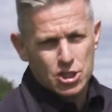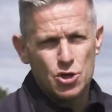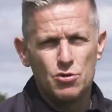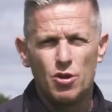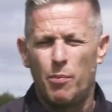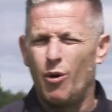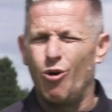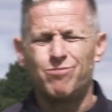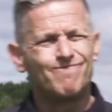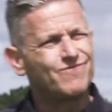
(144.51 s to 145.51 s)
to the
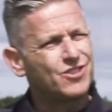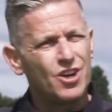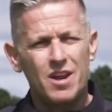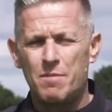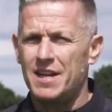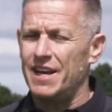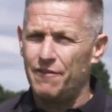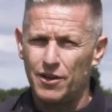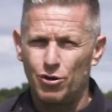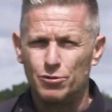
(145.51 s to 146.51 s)
ball. It's going to be
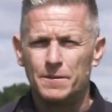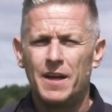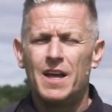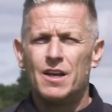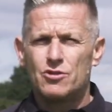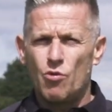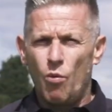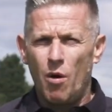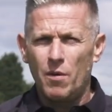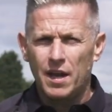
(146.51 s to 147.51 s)
difficult. So
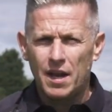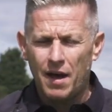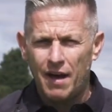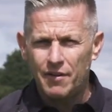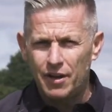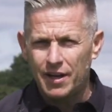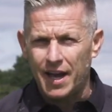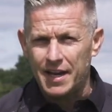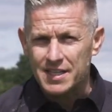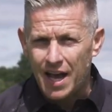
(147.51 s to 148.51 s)
what we're going to have a look
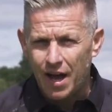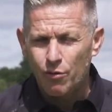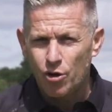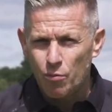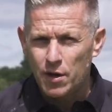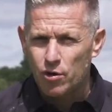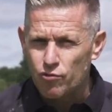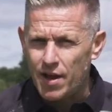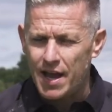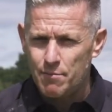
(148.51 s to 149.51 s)
at is how can we
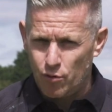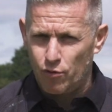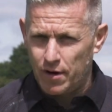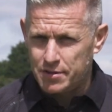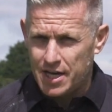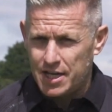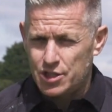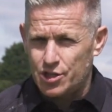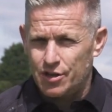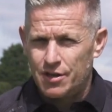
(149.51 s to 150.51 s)
create more
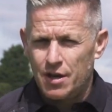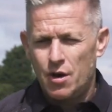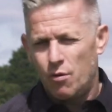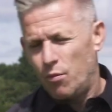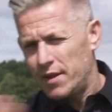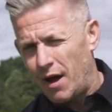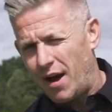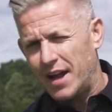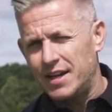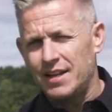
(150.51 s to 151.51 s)
rotation without
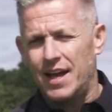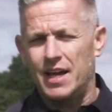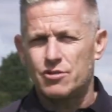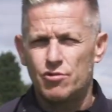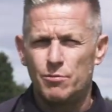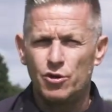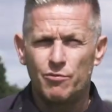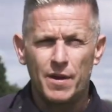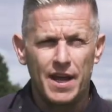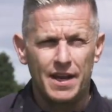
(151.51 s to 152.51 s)
adding that extra
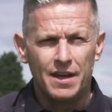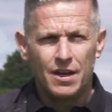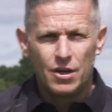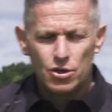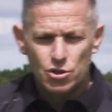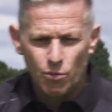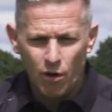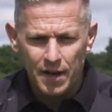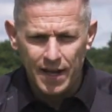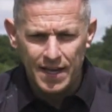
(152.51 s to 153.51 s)
movement in. So
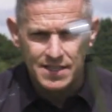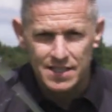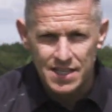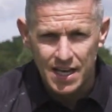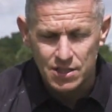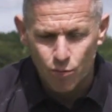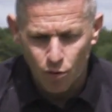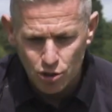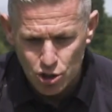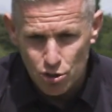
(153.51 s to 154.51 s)
what it is this:
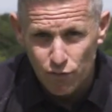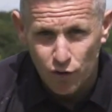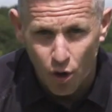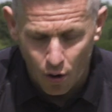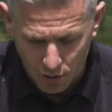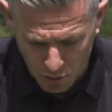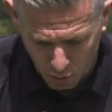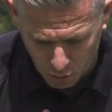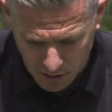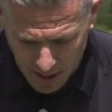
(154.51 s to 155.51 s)
once you've got
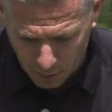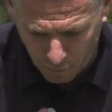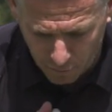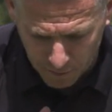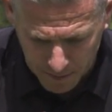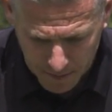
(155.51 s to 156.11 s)
yourself